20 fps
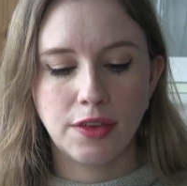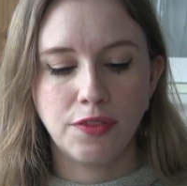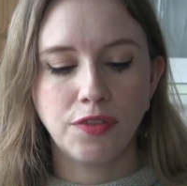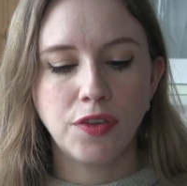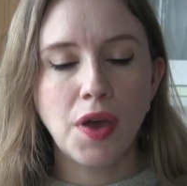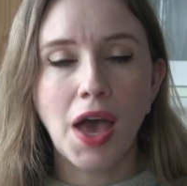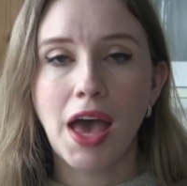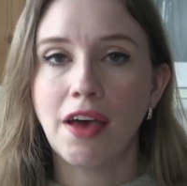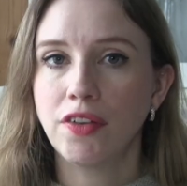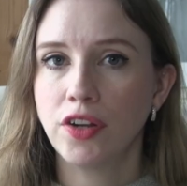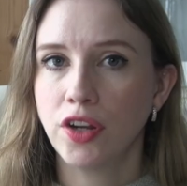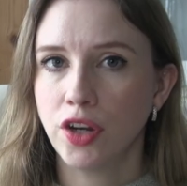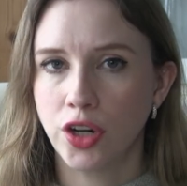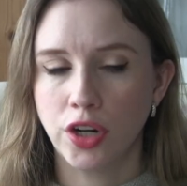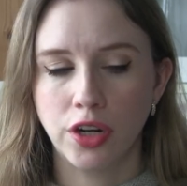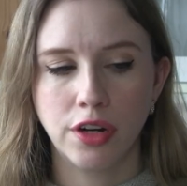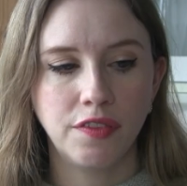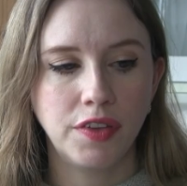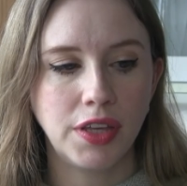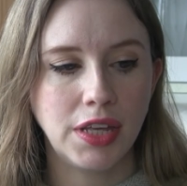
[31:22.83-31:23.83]
If you haven't
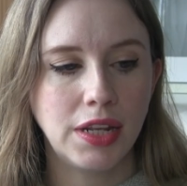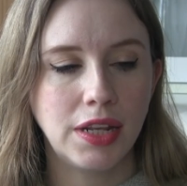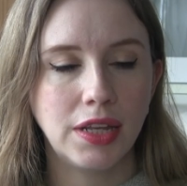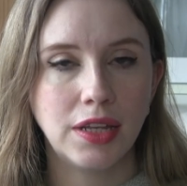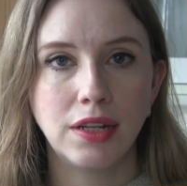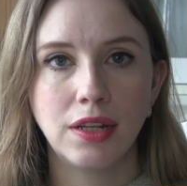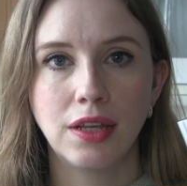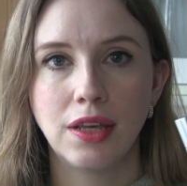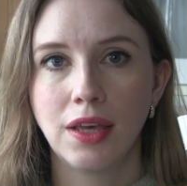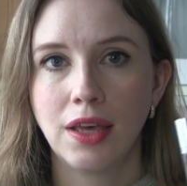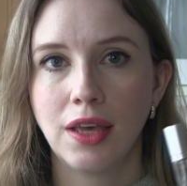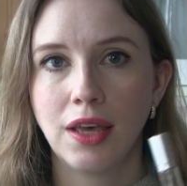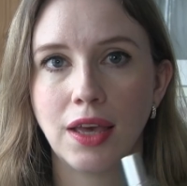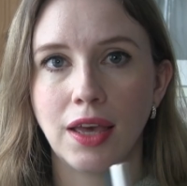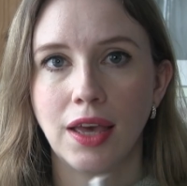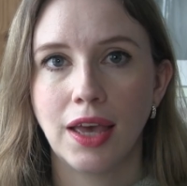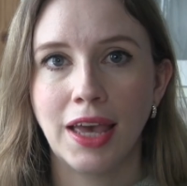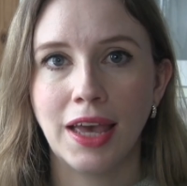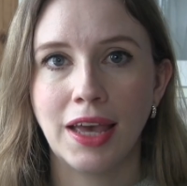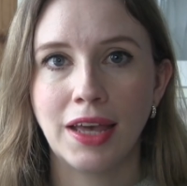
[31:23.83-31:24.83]
heard of Eden
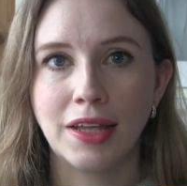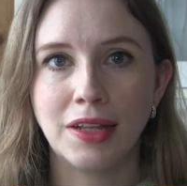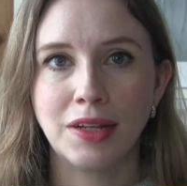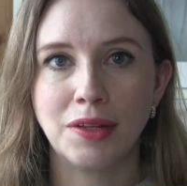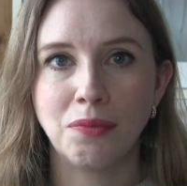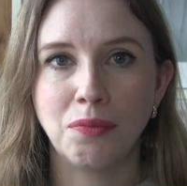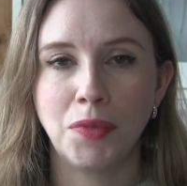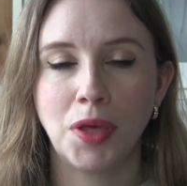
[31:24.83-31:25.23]
and